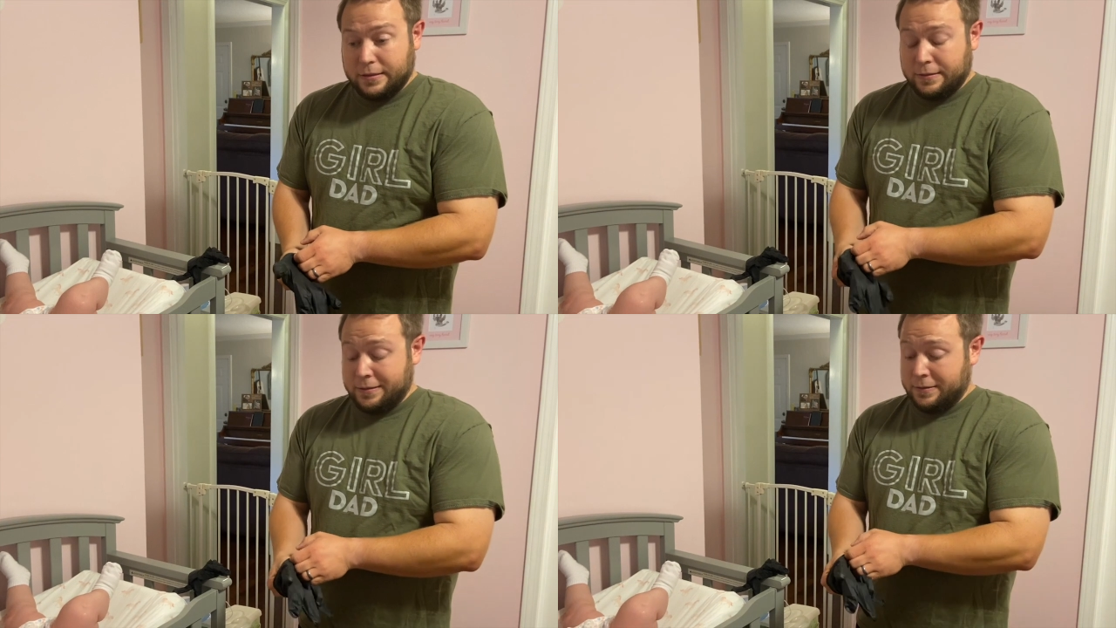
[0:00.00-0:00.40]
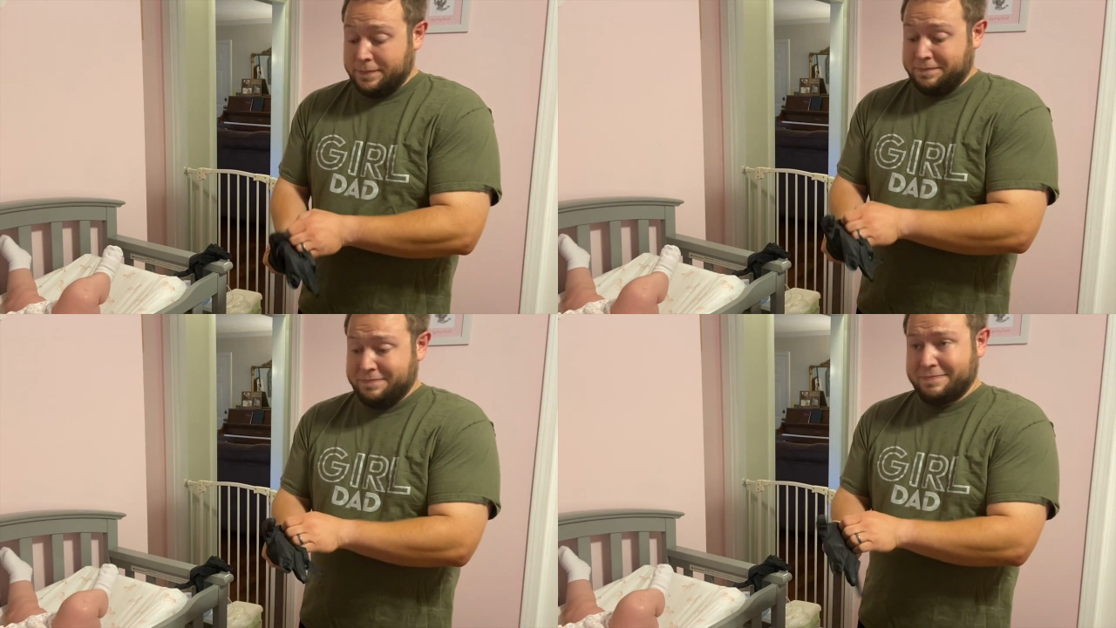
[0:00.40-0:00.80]

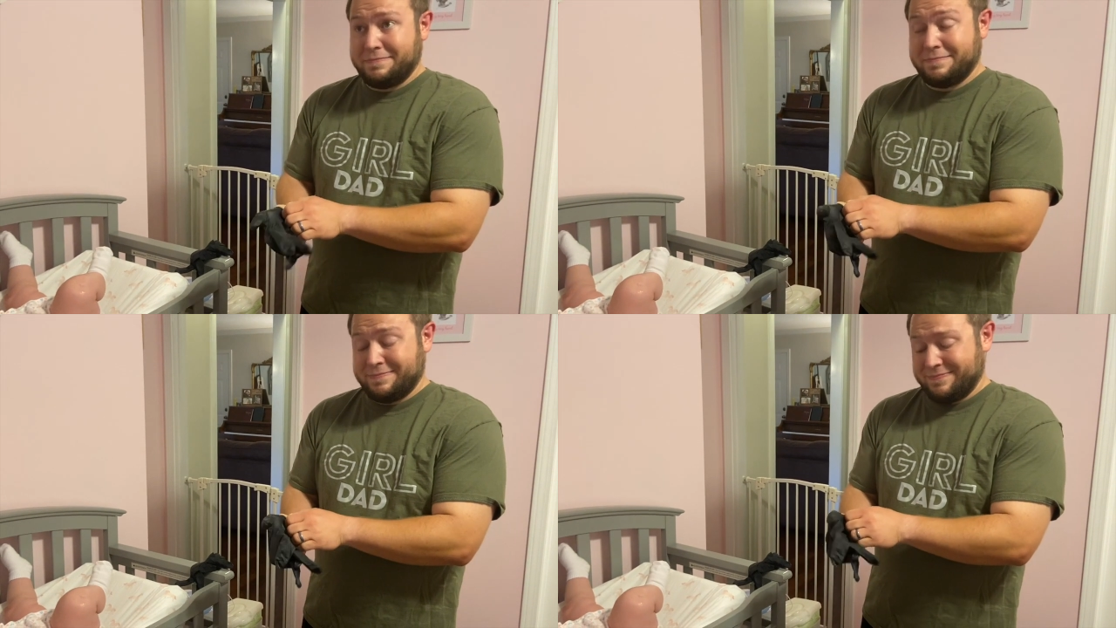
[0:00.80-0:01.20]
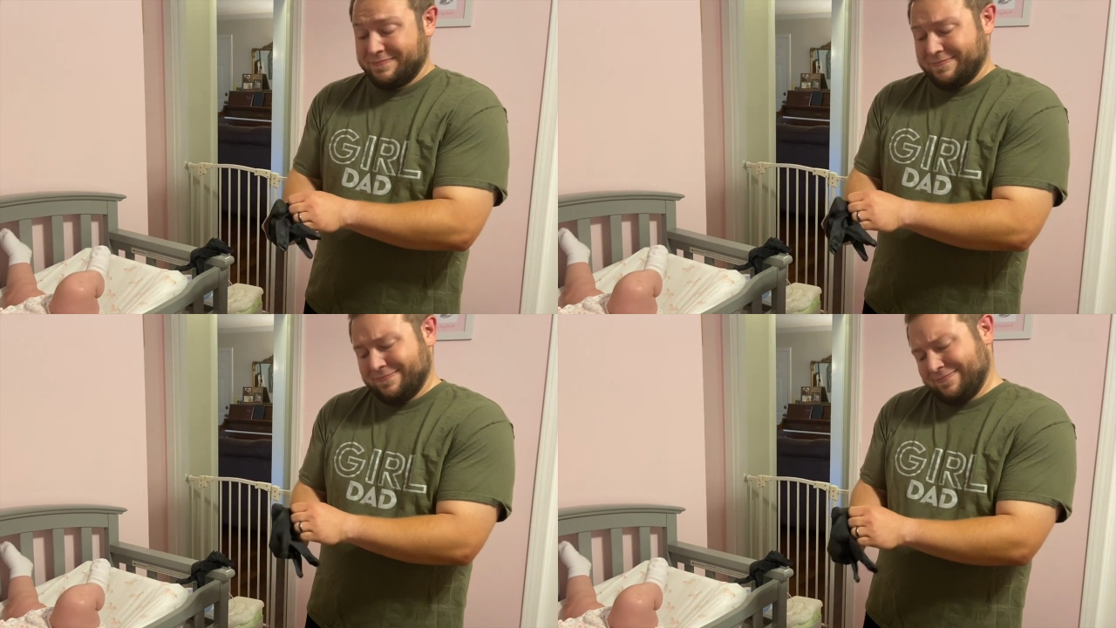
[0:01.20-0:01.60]

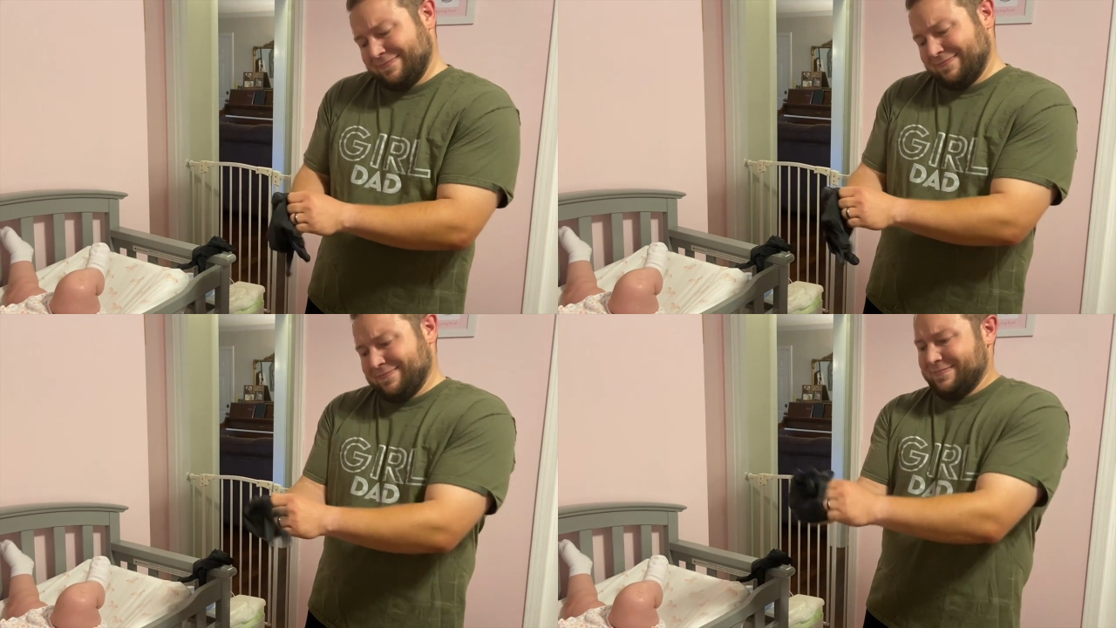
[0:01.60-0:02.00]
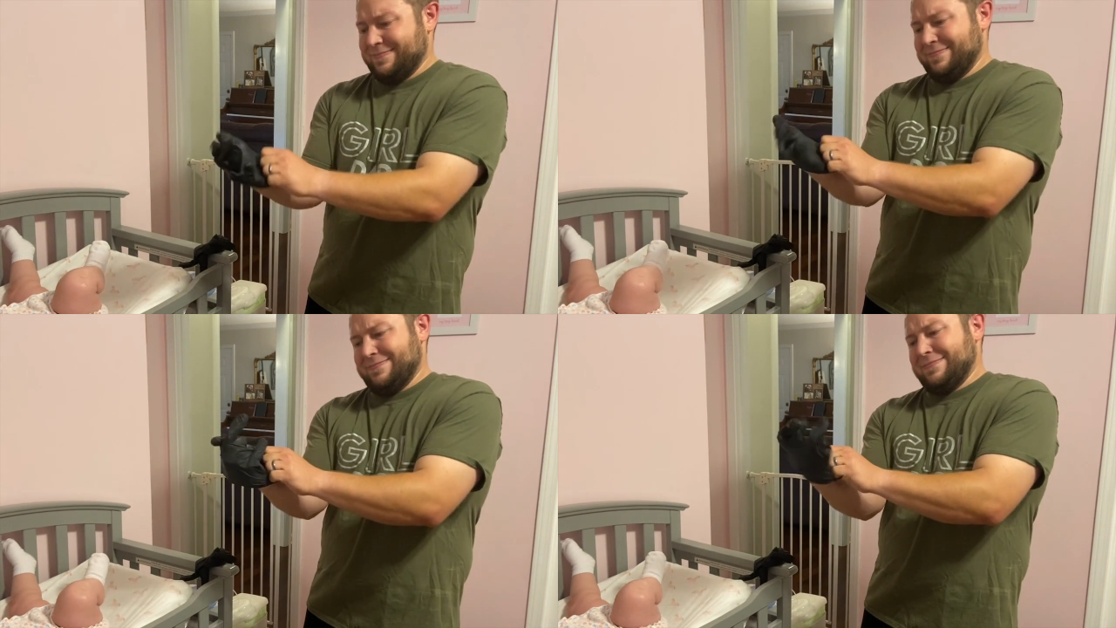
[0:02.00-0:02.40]

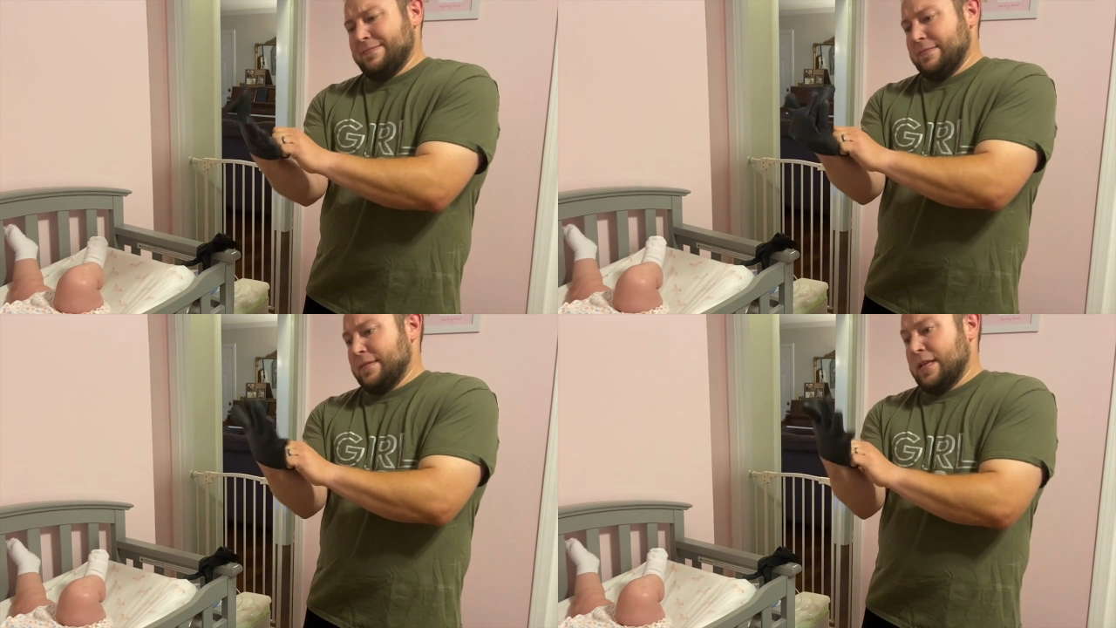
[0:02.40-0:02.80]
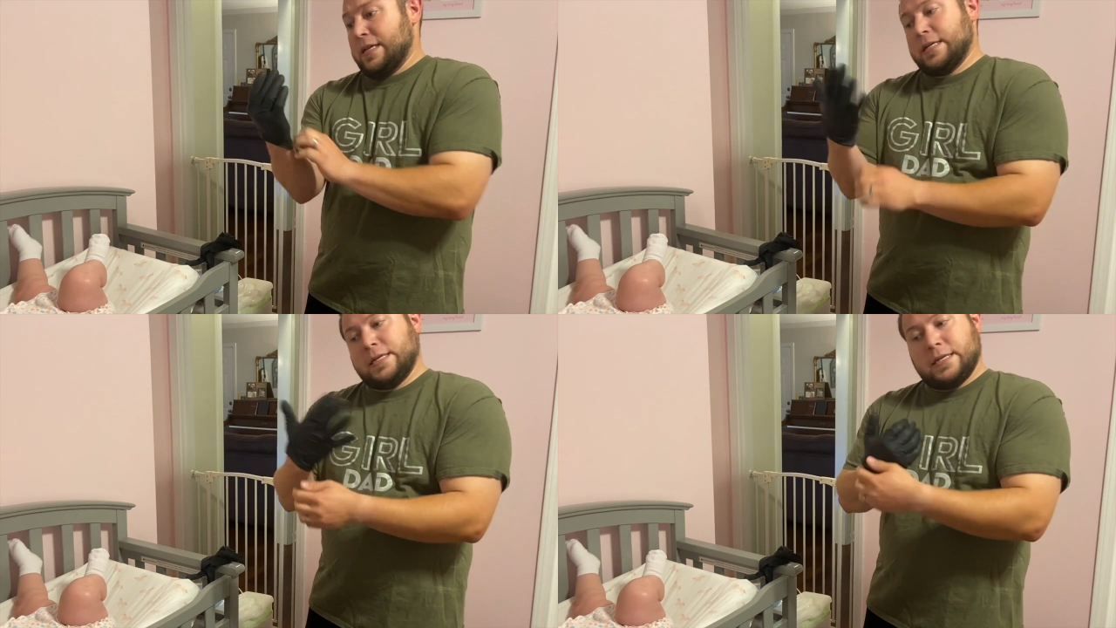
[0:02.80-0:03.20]
Nothing is said.